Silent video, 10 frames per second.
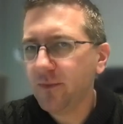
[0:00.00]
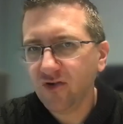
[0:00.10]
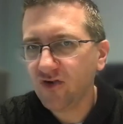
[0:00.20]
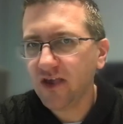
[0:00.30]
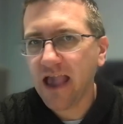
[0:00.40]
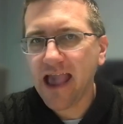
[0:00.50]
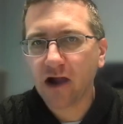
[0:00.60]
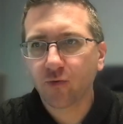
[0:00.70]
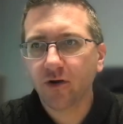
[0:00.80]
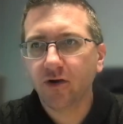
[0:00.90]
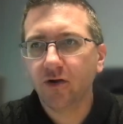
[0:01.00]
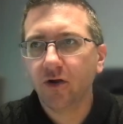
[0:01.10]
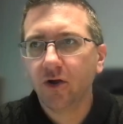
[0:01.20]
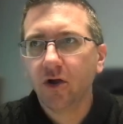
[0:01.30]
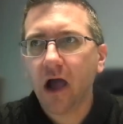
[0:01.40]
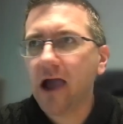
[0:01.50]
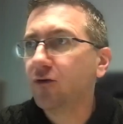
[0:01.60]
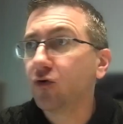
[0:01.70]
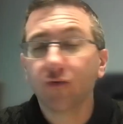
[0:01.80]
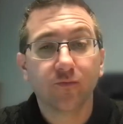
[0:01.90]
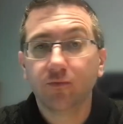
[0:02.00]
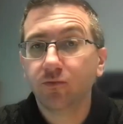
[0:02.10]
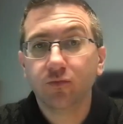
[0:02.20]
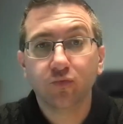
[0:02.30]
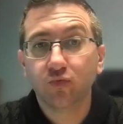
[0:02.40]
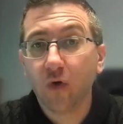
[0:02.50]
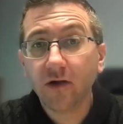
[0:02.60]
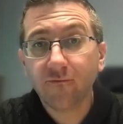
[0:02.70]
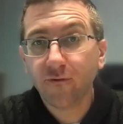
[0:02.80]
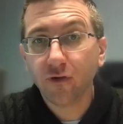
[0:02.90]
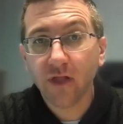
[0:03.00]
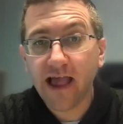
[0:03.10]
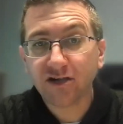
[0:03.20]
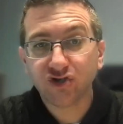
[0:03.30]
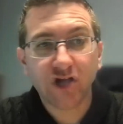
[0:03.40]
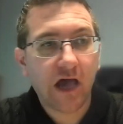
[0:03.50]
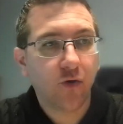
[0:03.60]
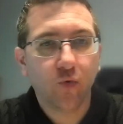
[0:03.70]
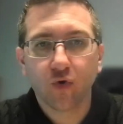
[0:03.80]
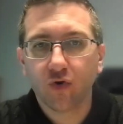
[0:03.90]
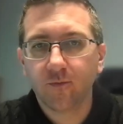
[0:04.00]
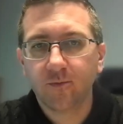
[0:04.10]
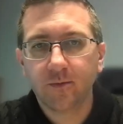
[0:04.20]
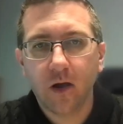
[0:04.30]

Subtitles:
maybe seeing Akron either run for the last shot or